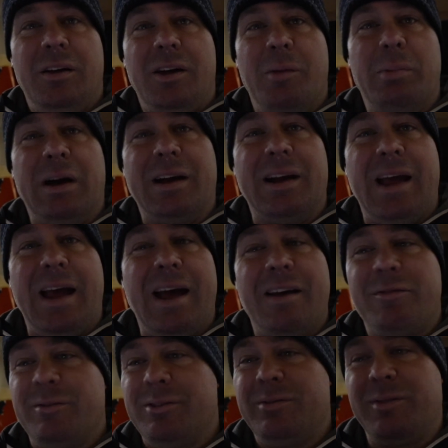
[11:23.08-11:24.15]
a buck and a
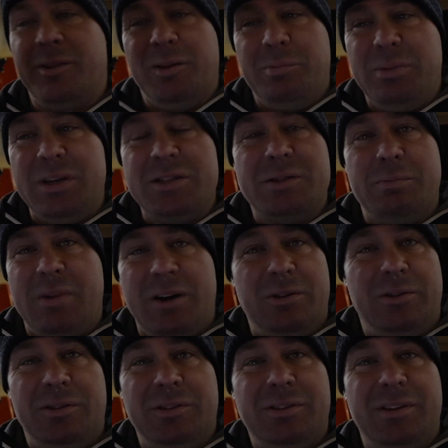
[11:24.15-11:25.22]
half for the piece of
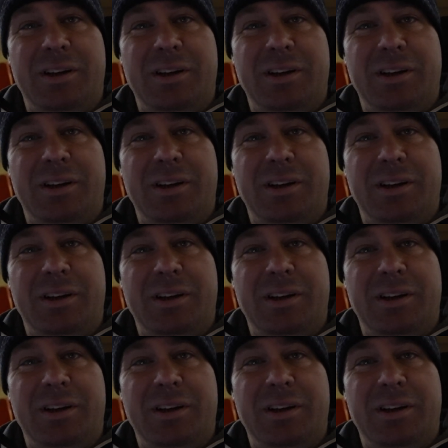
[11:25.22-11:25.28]
metal.